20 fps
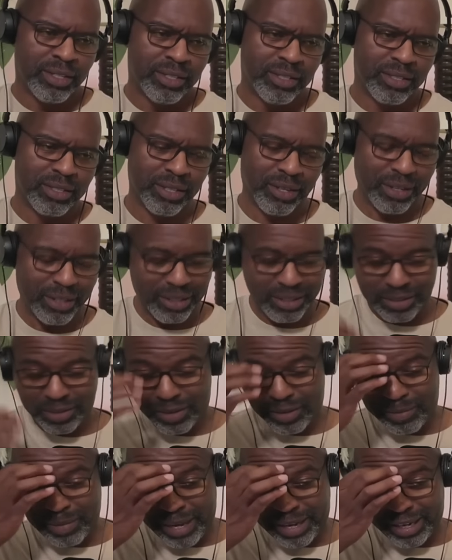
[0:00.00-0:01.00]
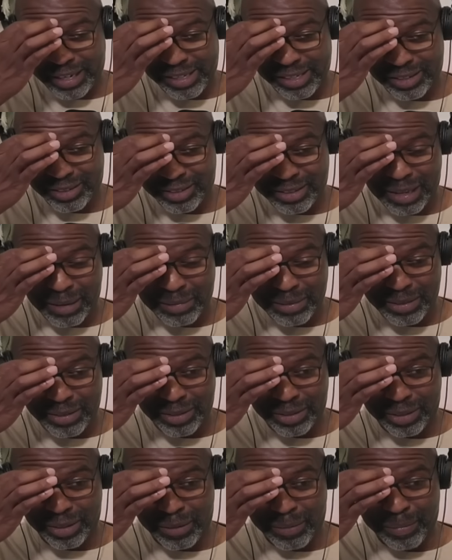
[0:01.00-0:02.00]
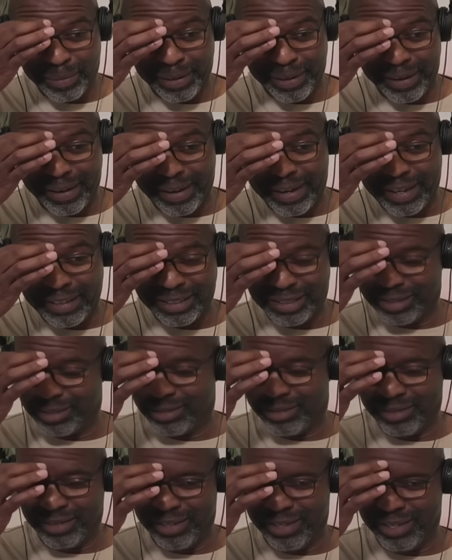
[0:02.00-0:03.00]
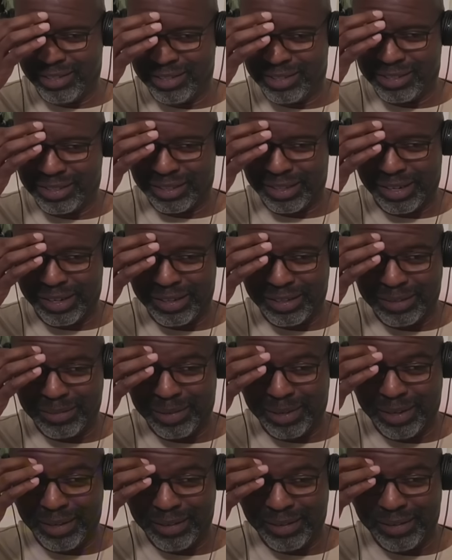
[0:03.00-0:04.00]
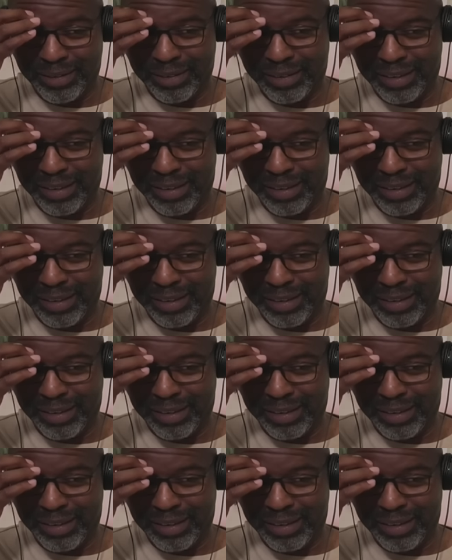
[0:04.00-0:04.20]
So this is going back. I should have stopped this earlier, but it just occurred to me.